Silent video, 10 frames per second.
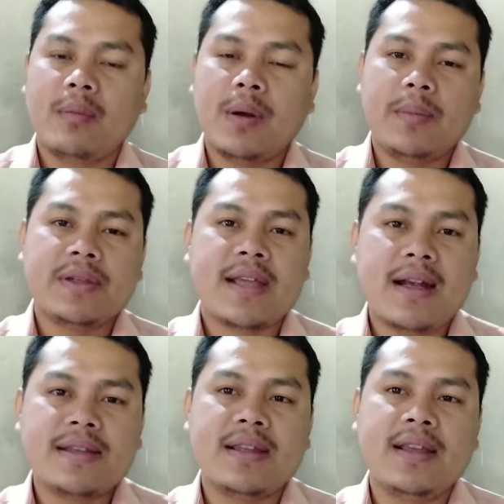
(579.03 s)
But
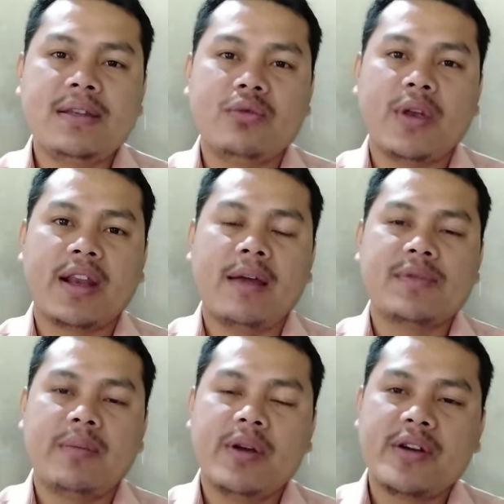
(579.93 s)
besides this, we can
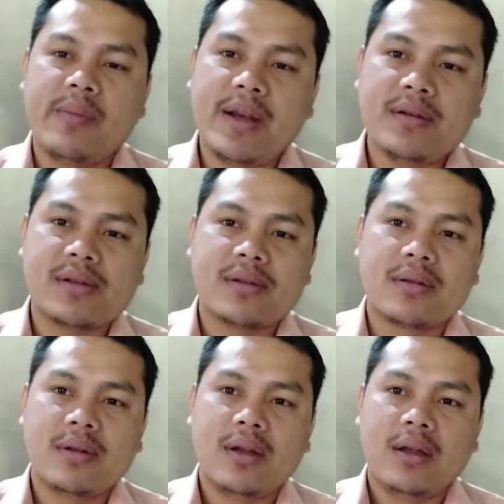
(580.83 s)
have some determiners,
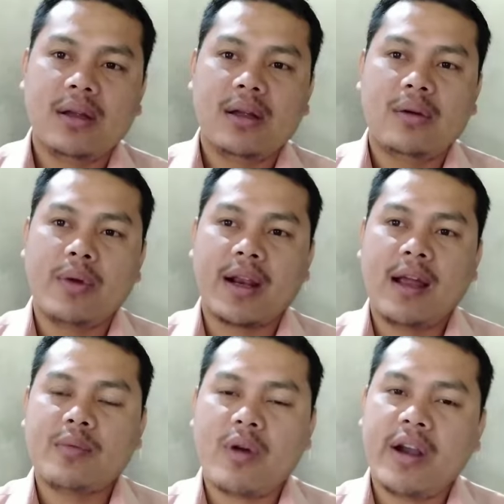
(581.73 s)
we can
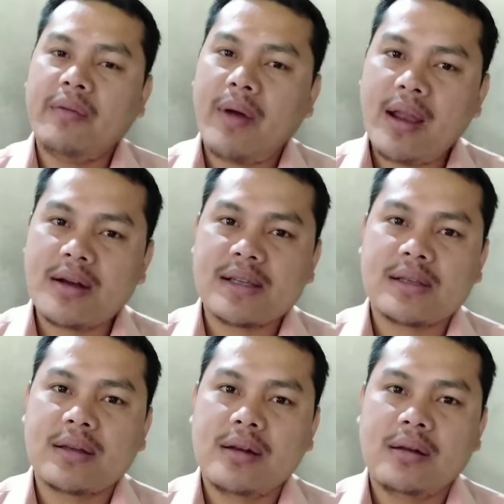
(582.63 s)
have quantifiers.
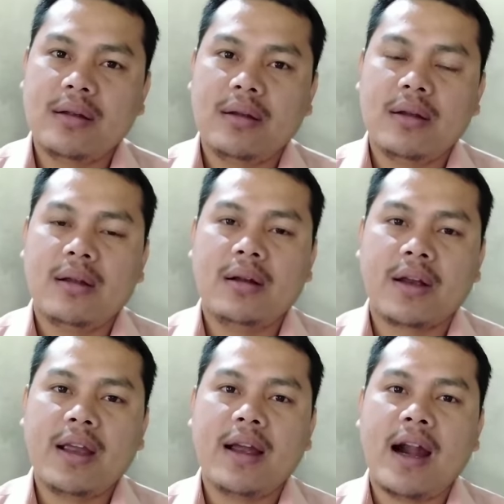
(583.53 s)

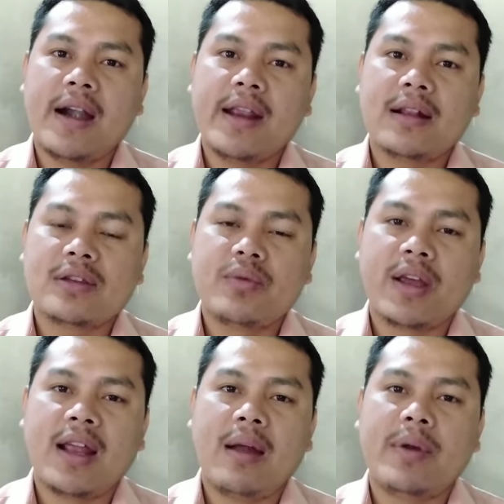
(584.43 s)
Okay, articles we
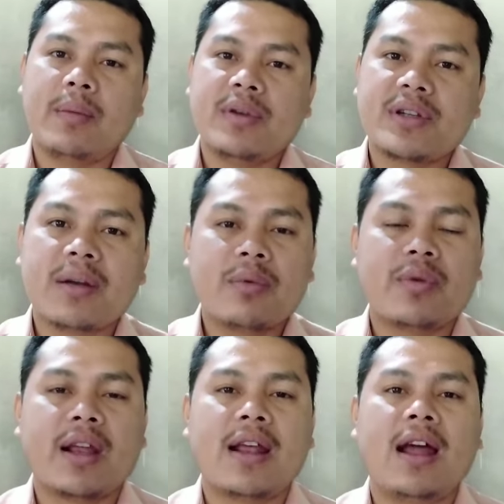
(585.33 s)
can have,
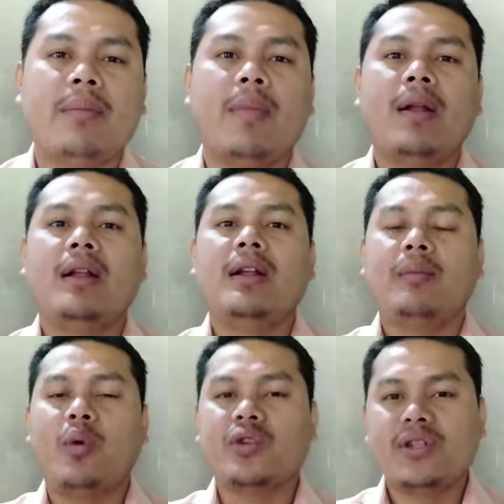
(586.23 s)
demonstrative we can have,
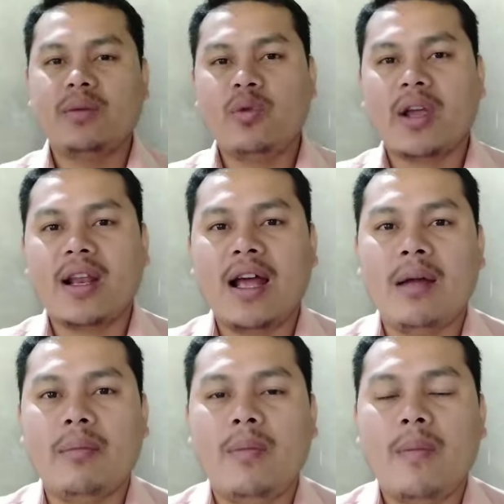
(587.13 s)
possessive we can
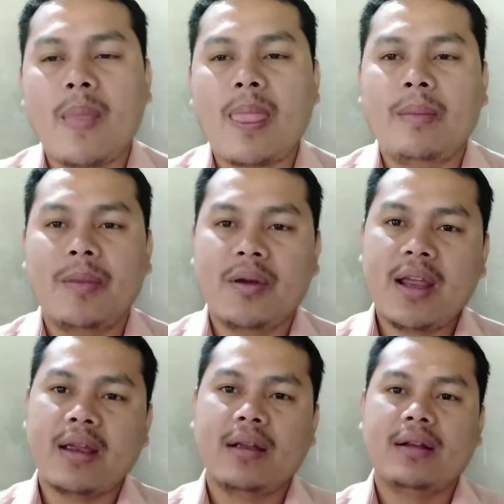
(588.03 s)
have.
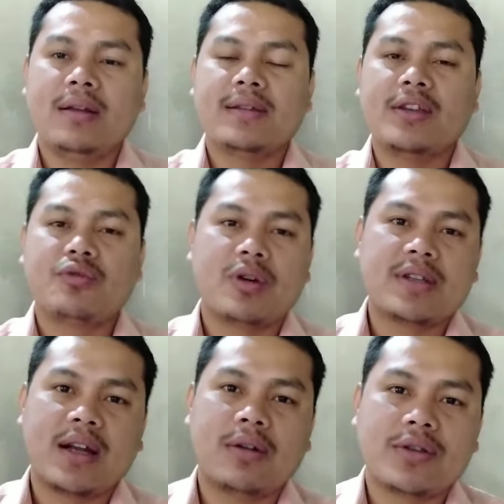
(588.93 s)
Okay, such
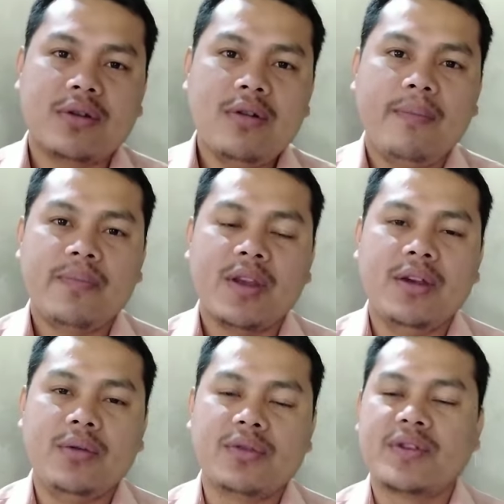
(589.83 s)
words are also
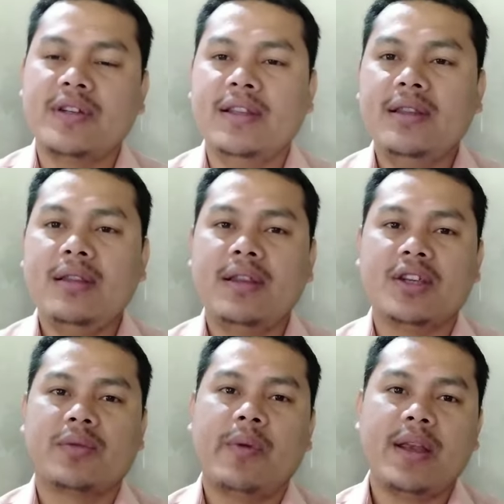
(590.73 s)
used
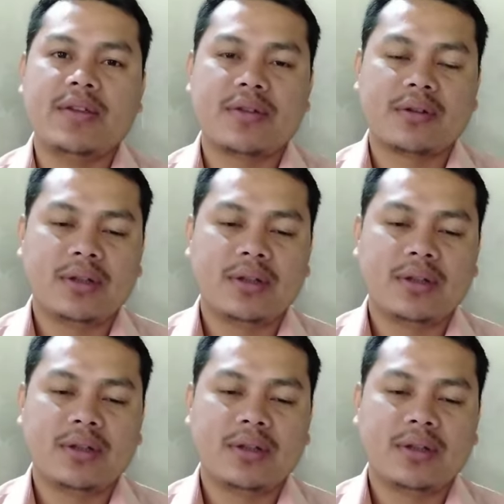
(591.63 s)
in this phrase.